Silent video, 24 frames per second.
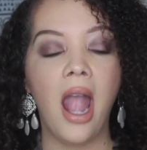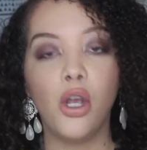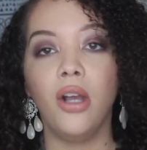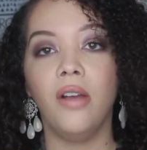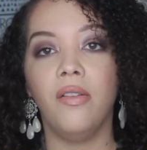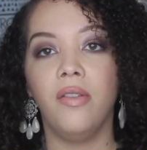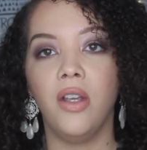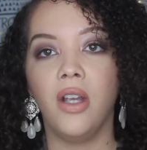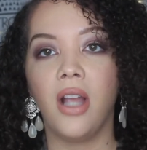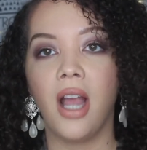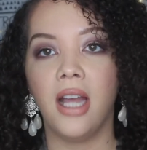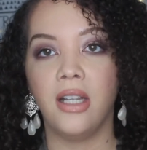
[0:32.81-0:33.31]
So
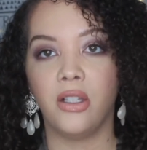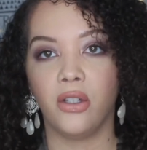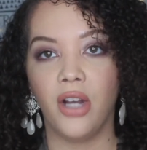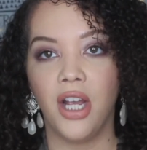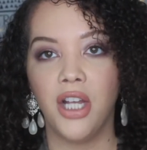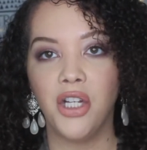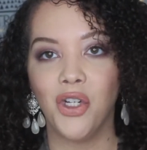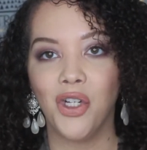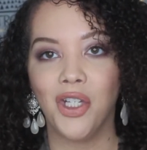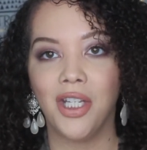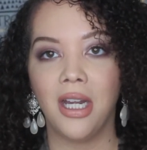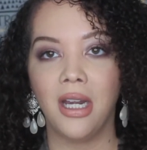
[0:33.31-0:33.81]
if you guys are
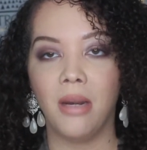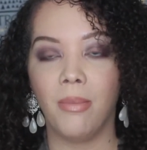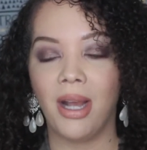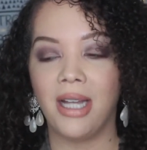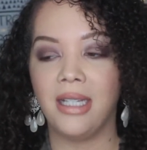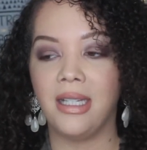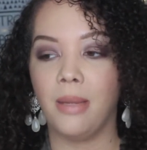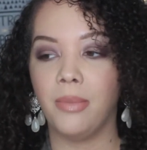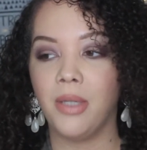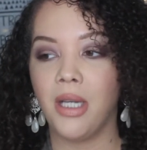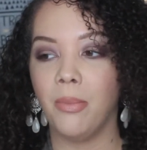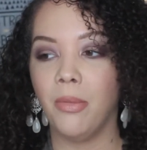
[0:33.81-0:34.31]
interested in my
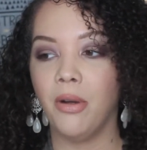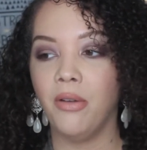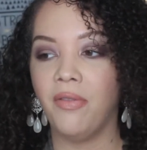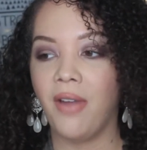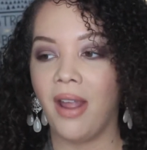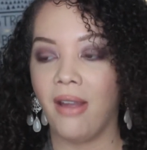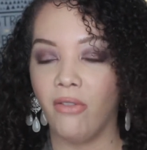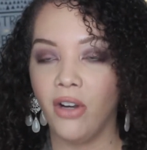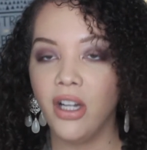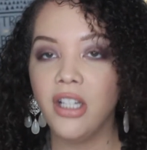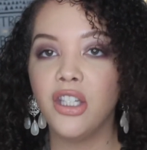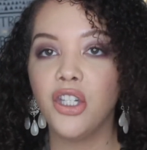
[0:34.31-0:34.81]
September
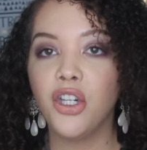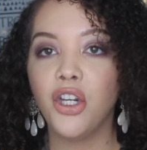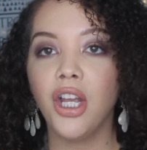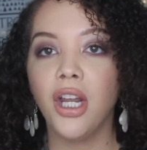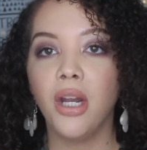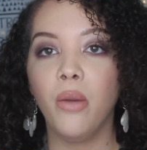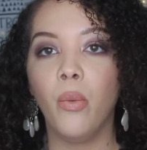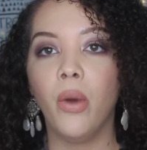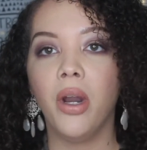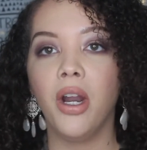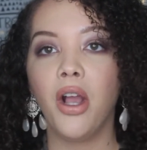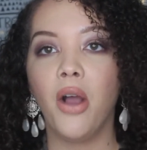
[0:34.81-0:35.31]
favorites, you're
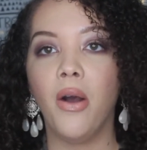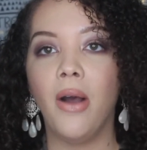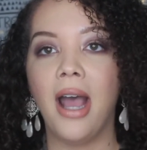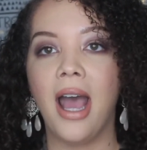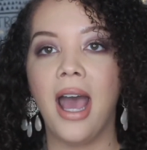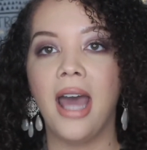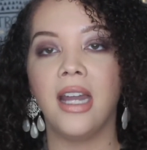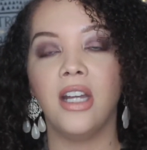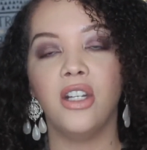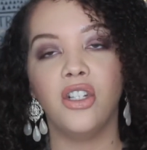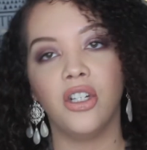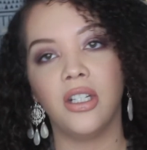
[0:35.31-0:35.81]
going to want to go
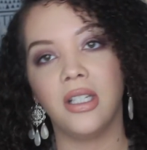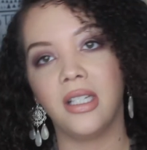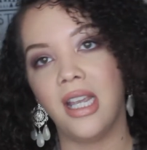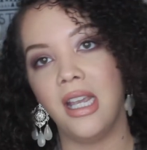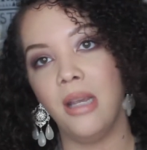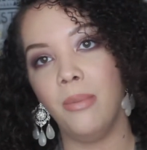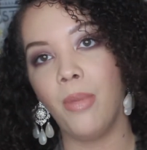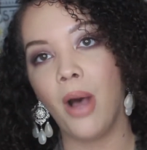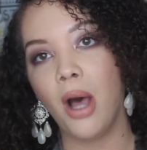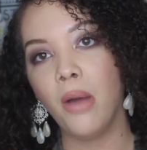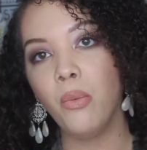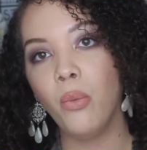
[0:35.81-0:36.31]
ahead and just
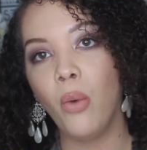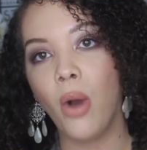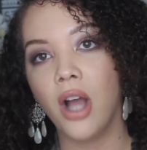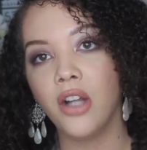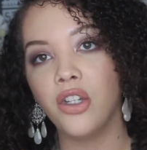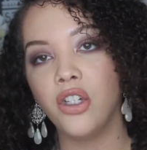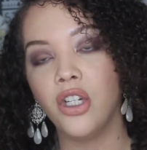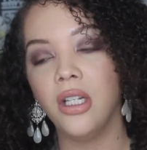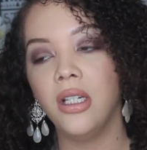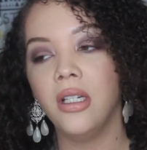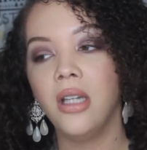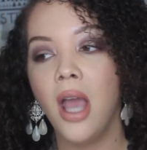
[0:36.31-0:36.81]
keep on
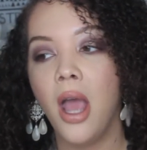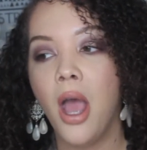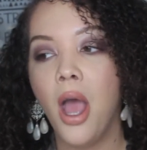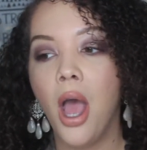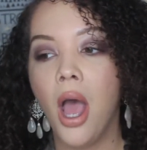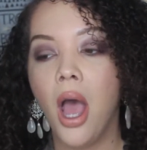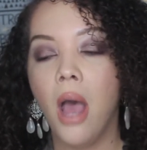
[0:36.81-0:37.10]
watching.